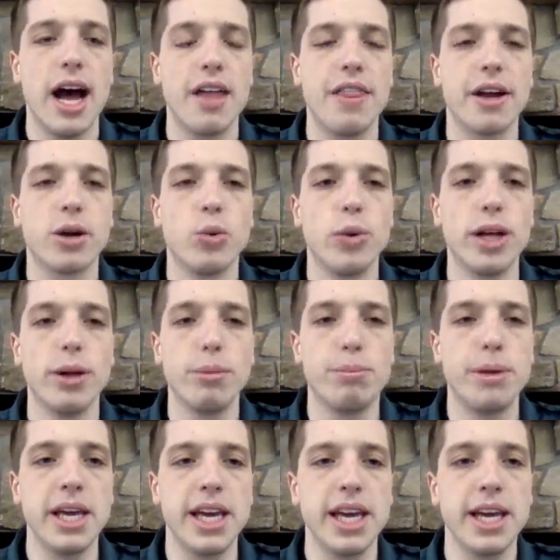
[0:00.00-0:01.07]
there will
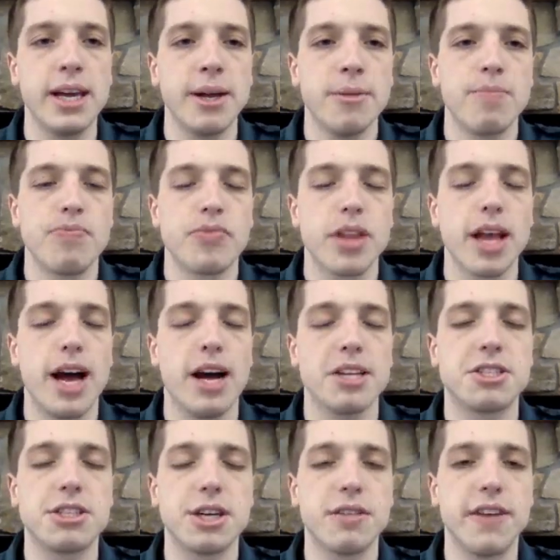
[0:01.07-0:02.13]
be
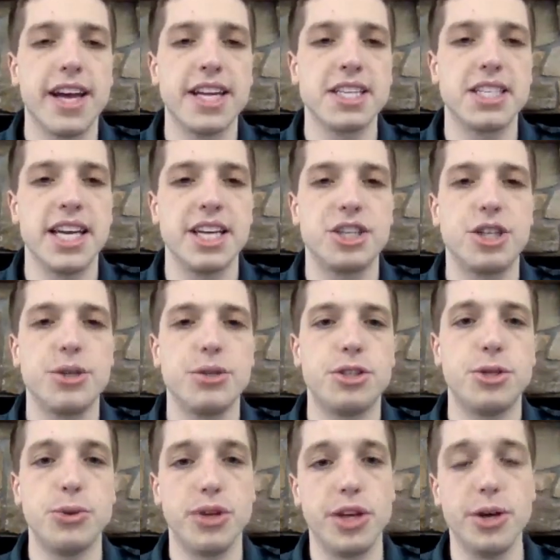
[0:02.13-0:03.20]
surveys issued
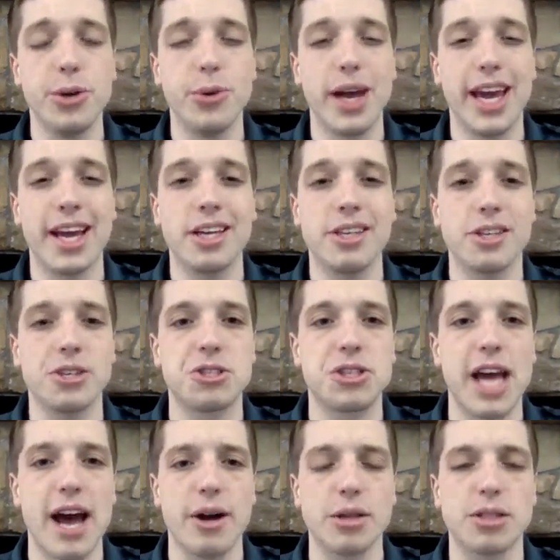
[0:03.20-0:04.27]
to you and your
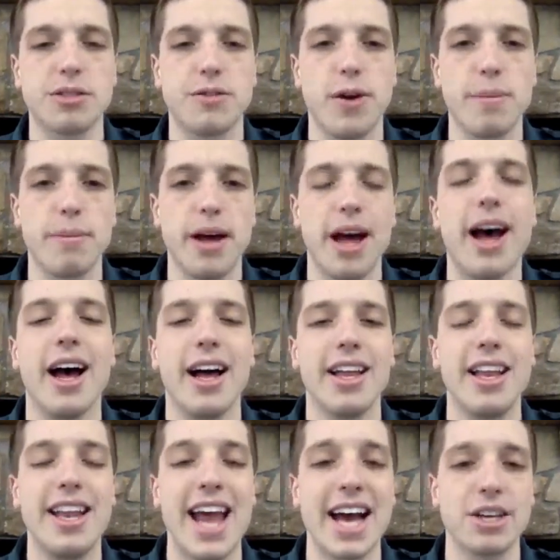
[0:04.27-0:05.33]
scouts from
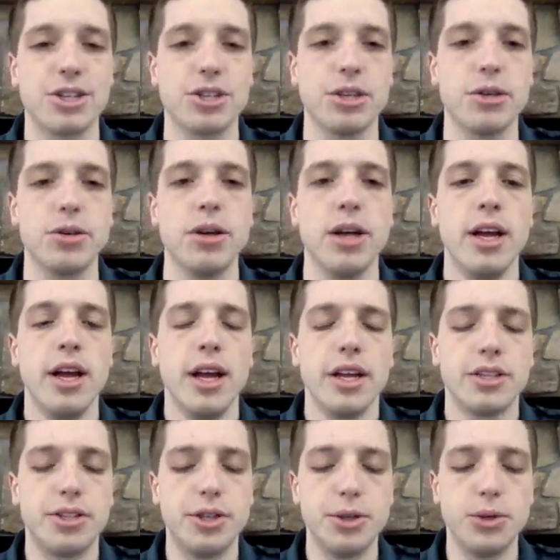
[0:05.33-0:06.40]
national
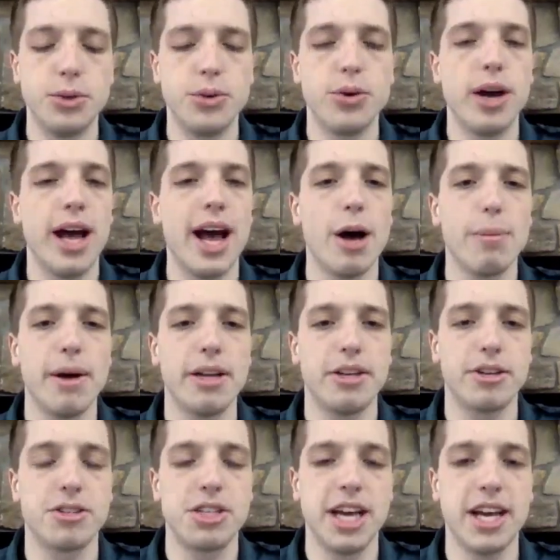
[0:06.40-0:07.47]
to help
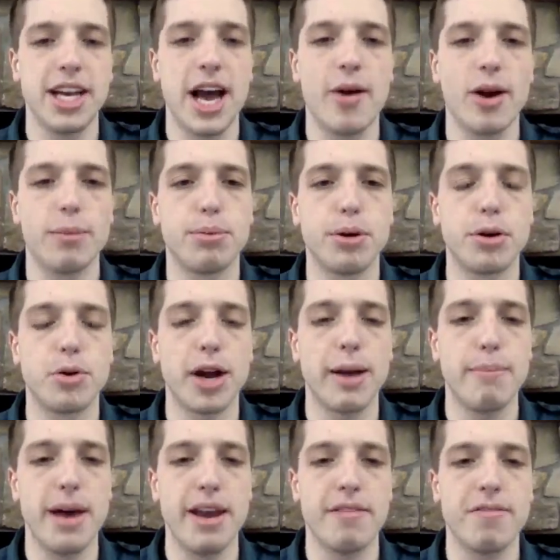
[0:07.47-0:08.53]
understand how our program
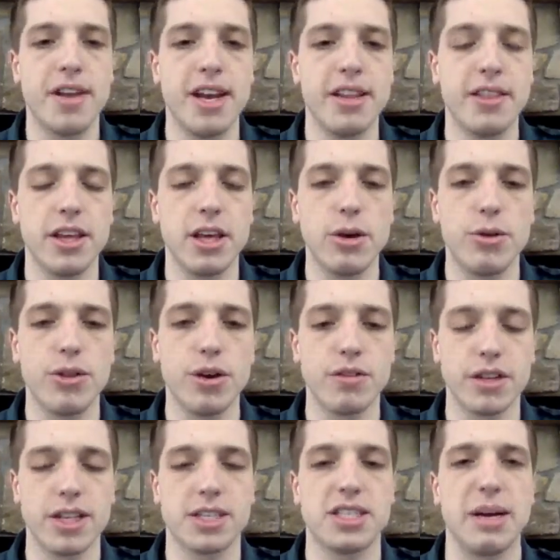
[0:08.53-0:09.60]
benefited the youth
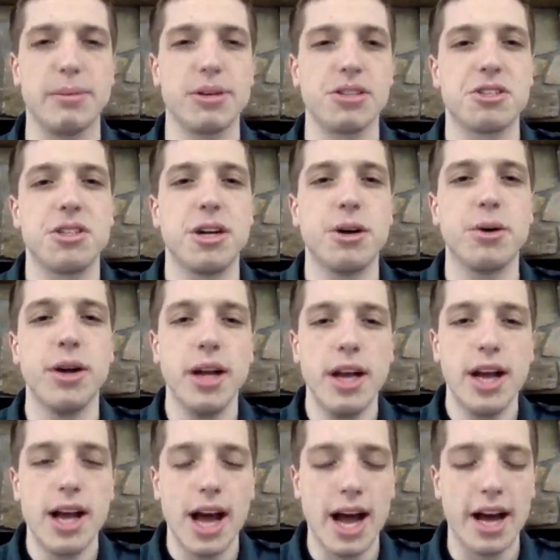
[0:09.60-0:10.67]
over the summer. So
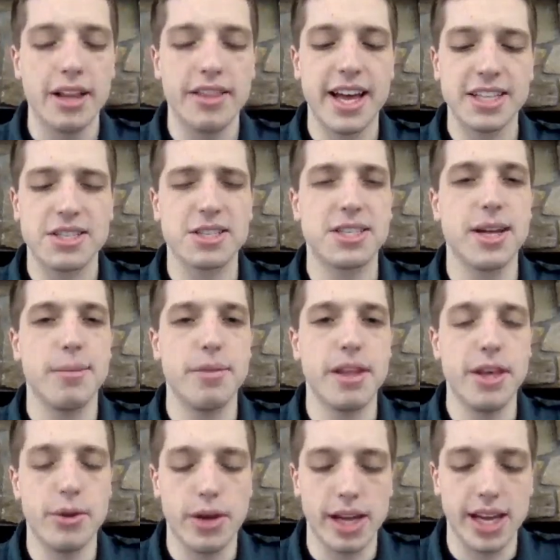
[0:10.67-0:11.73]
that's just something that
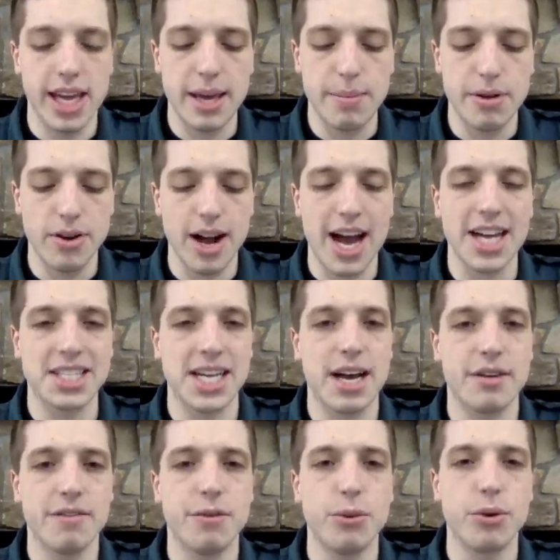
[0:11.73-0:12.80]
you can keep your eyes
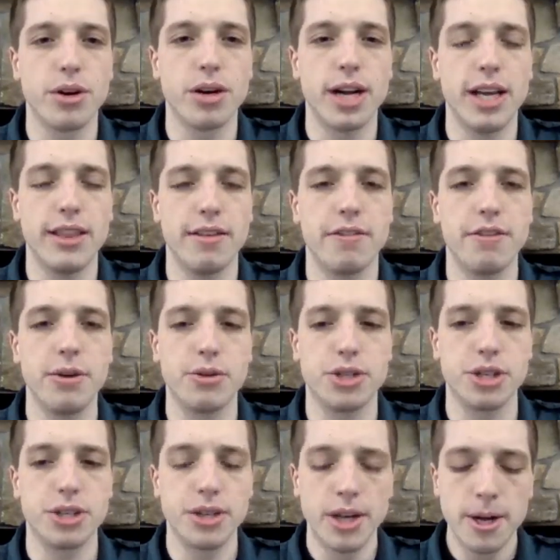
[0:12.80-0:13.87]
out for in the
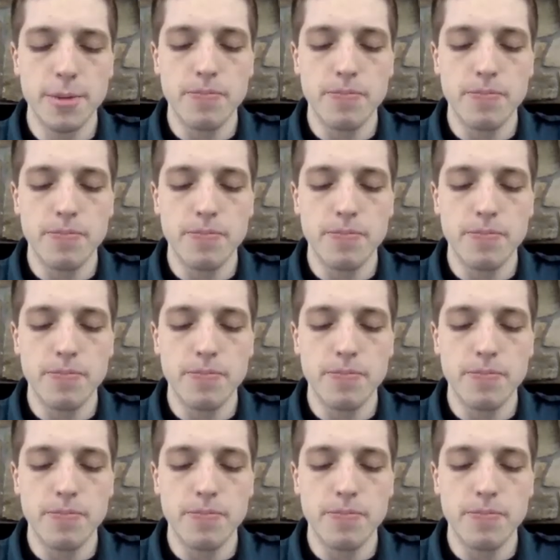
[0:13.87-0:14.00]
future.